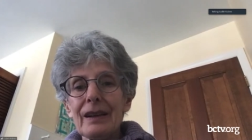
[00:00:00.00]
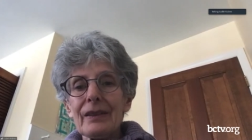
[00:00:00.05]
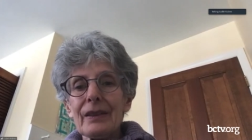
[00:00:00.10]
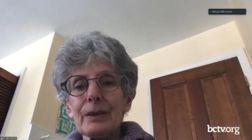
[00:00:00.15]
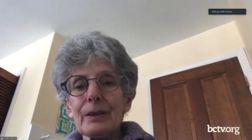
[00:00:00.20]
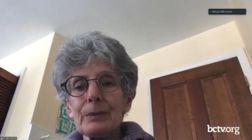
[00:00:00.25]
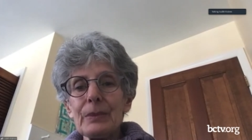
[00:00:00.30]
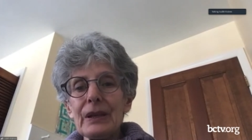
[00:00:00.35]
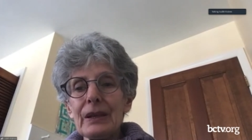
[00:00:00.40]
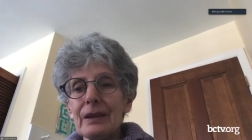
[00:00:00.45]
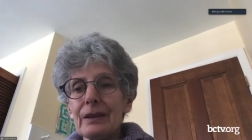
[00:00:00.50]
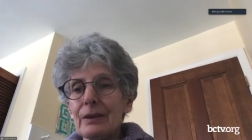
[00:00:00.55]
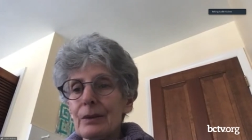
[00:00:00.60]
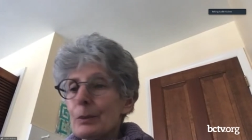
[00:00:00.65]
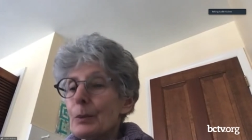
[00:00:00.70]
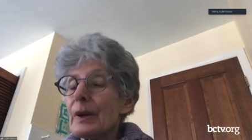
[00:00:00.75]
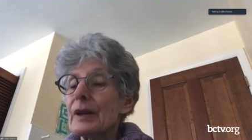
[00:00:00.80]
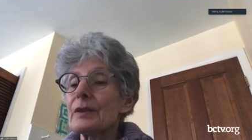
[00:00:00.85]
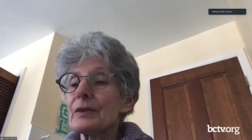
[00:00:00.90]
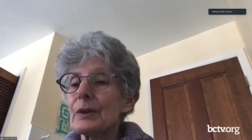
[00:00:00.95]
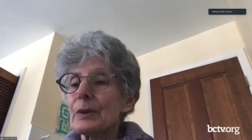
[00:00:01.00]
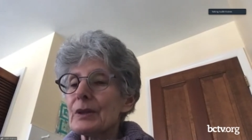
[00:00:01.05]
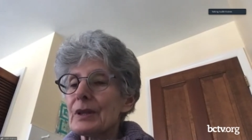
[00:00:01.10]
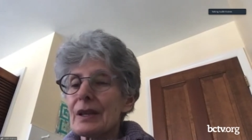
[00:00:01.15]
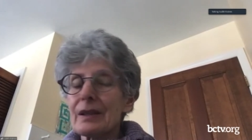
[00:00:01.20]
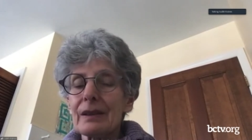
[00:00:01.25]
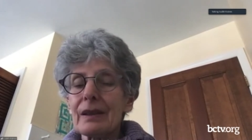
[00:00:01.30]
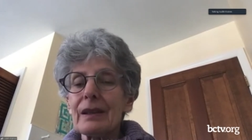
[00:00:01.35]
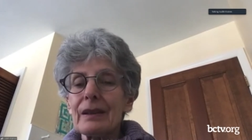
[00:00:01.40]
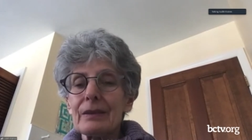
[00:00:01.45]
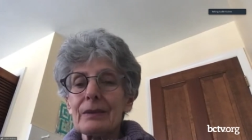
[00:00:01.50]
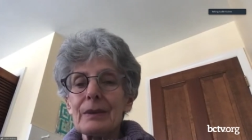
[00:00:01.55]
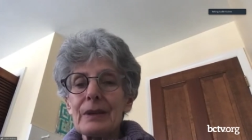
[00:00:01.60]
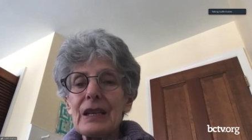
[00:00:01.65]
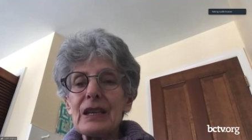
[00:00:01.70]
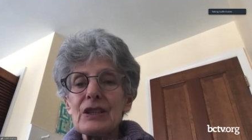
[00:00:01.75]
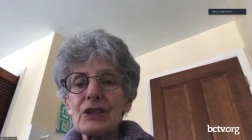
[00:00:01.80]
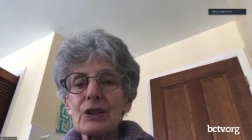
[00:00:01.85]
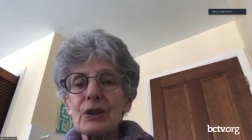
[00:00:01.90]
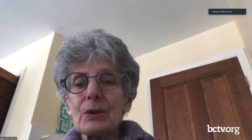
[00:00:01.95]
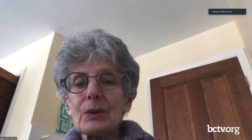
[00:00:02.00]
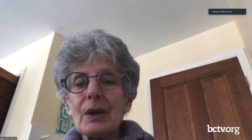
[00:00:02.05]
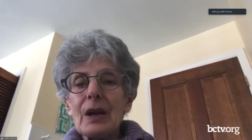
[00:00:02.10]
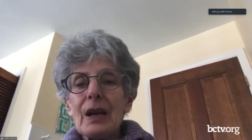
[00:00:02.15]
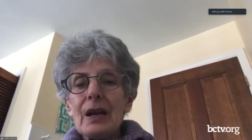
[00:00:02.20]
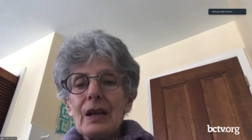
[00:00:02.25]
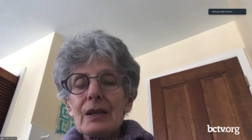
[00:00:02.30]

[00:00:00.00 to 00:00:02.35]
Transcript: the being or one of you did an issue.